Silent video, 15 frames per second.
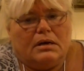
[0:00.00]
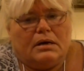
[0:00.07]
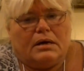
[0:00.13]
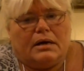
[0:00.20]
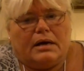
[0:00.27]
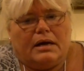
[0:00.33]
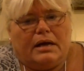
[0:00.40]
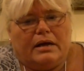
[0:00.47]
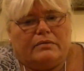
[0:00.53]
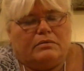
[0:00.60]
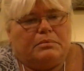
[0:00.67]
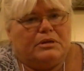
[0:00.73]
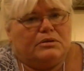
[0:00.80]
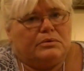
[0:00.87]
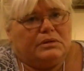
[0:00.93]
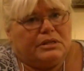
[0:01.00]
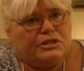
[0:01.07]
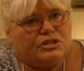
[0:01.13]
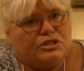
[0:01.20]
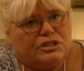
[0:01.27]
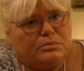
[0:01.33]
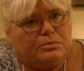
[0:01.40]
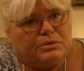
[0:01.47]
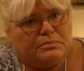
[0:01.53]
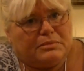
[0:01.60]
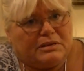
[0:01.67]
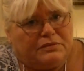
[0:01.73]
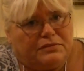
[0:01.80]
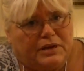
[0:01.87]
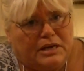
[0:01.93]
I have a better relationship with
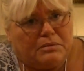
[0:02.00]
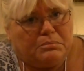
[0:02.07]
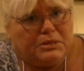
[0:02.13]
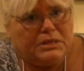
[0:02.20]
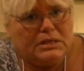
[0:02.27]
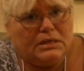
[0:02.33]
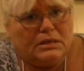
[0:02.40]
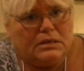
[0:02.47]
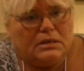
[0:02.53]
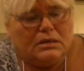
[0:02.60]
my family.